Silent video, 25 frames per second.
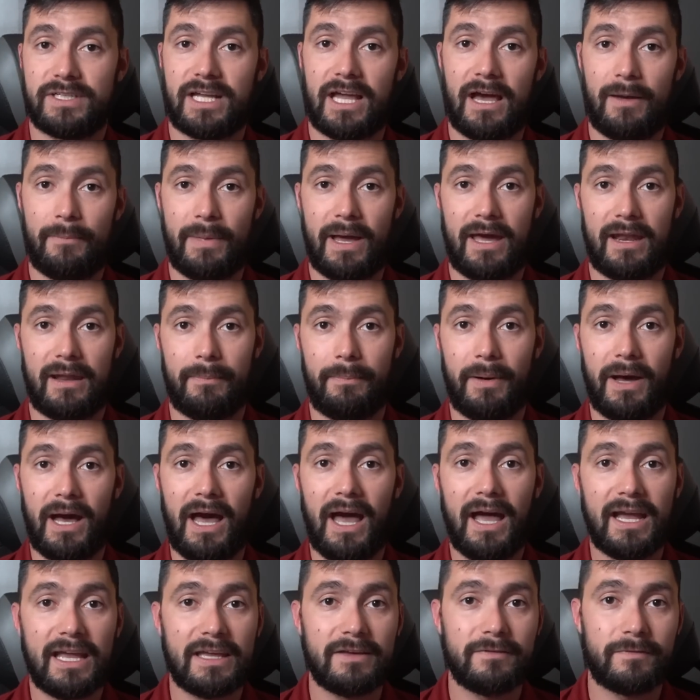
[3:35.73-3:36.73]
come out of
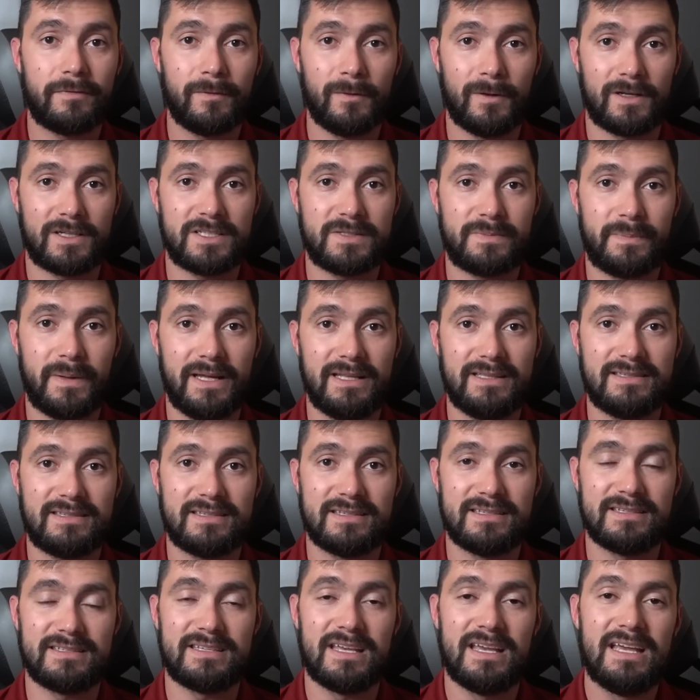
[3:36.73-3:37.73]
pocket for
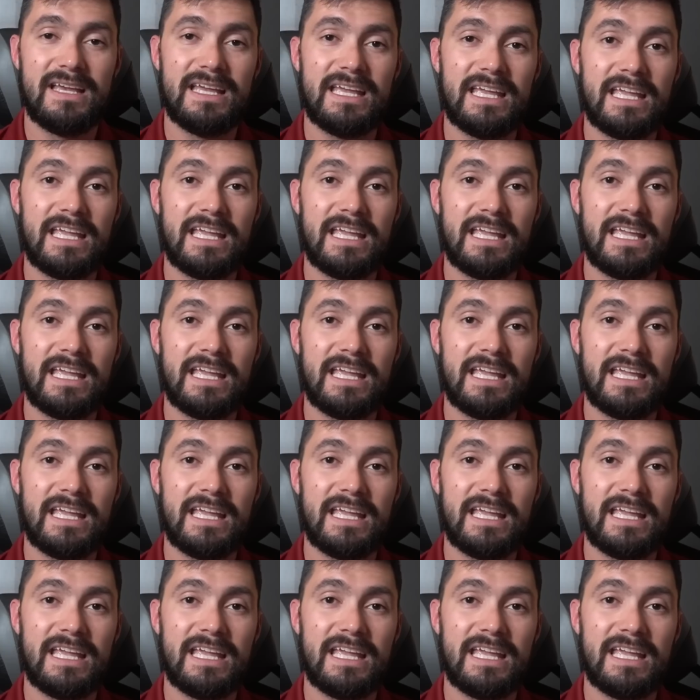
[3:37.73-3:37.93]
expenses